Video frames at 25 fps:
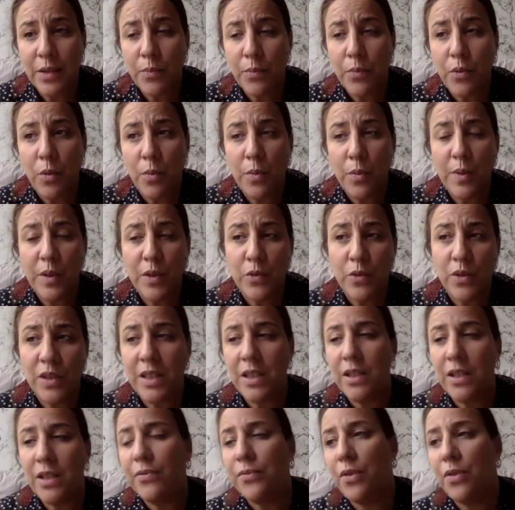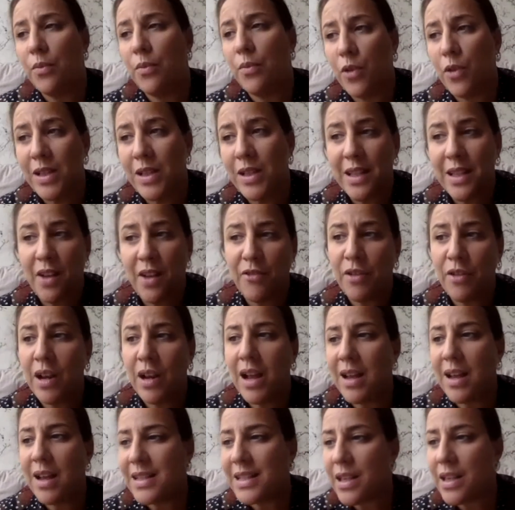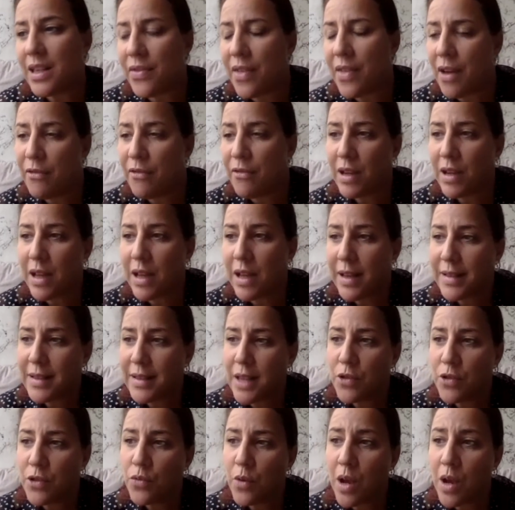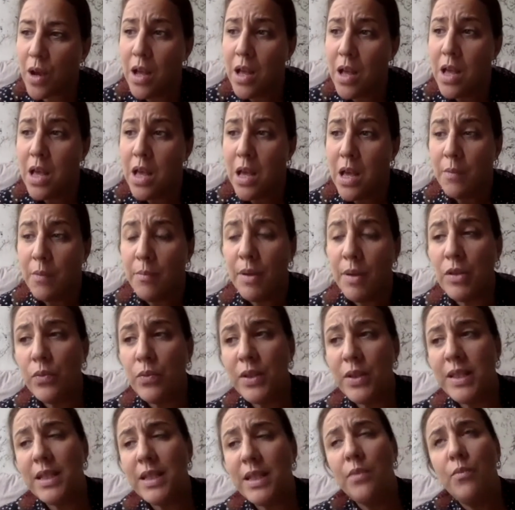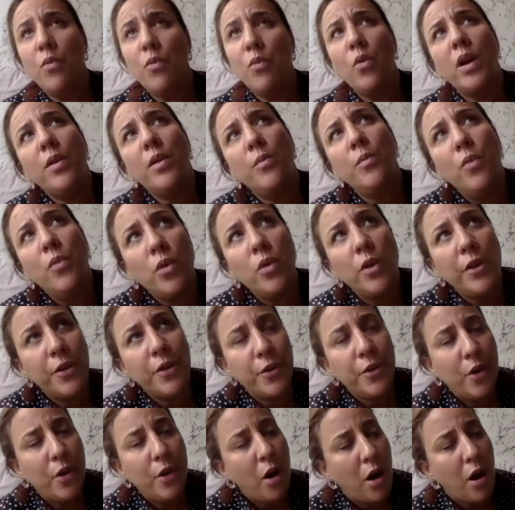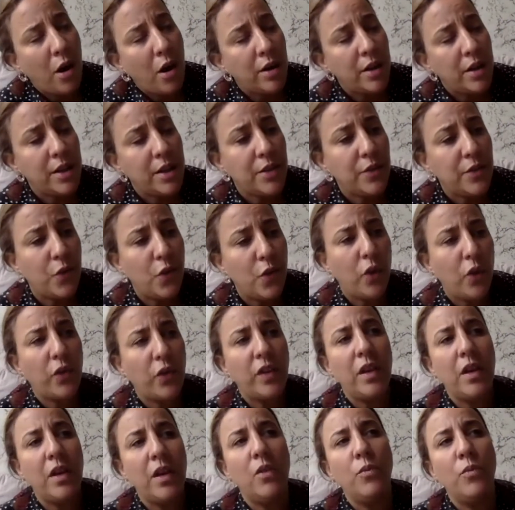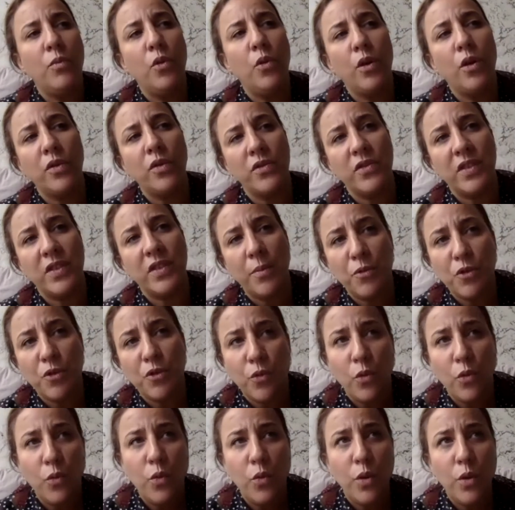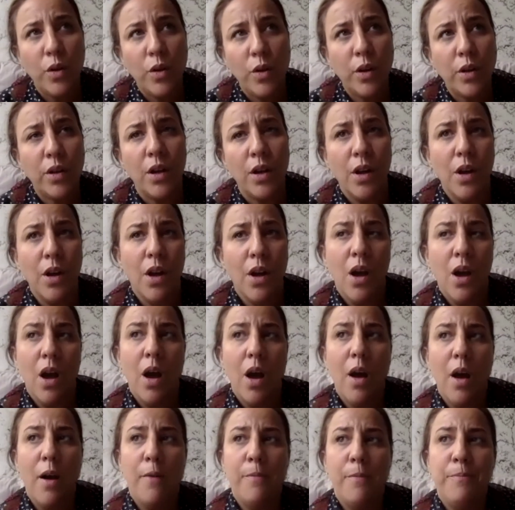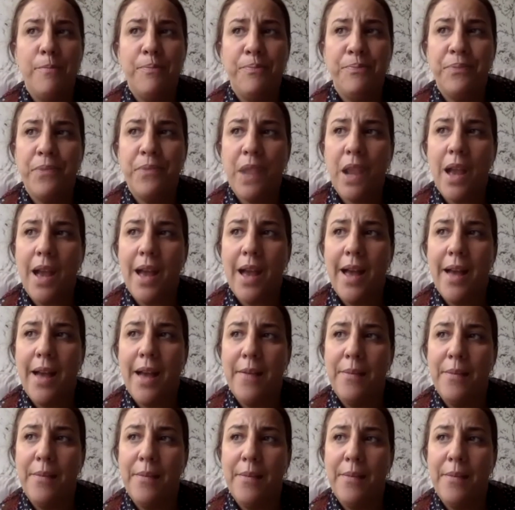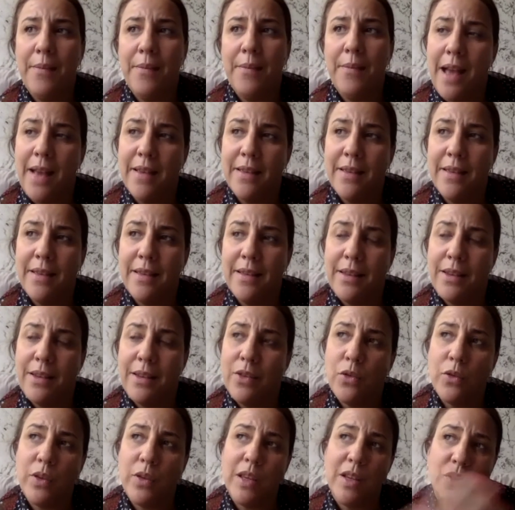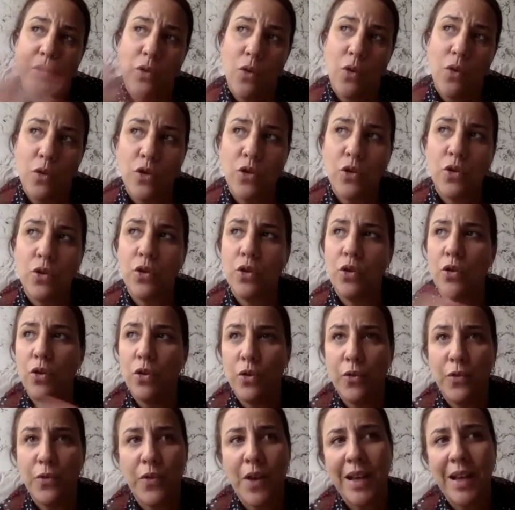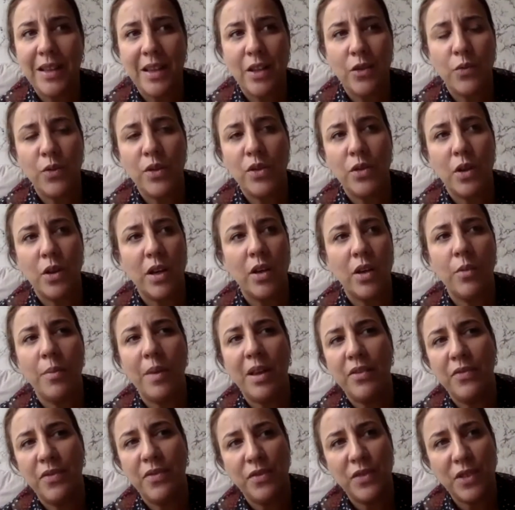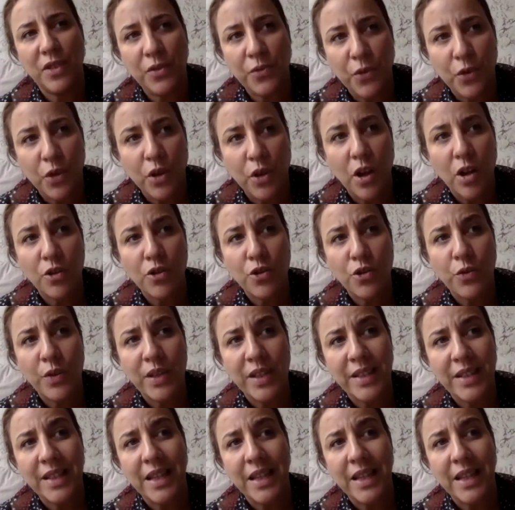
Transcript: probably to see from West Africa, South Africa, etc. But we see more and more, you know, artists focusing on more conceptual work. Um, I mean, and you know, there's also, you know, the fact that we're talking about 54 countries,